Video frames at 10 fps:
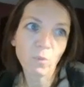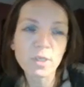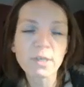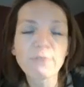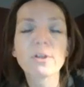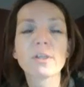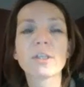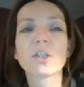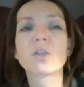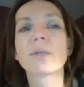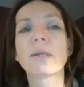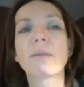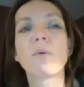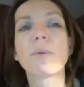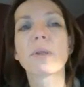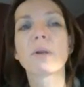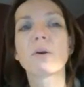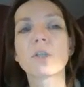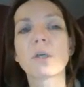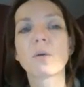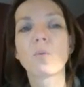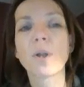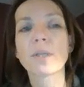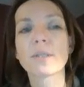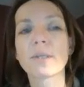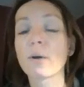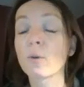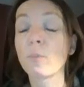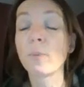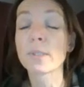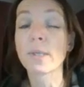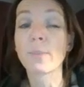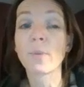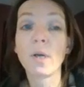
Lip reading: difficult issues are the more methodological ones in how to build up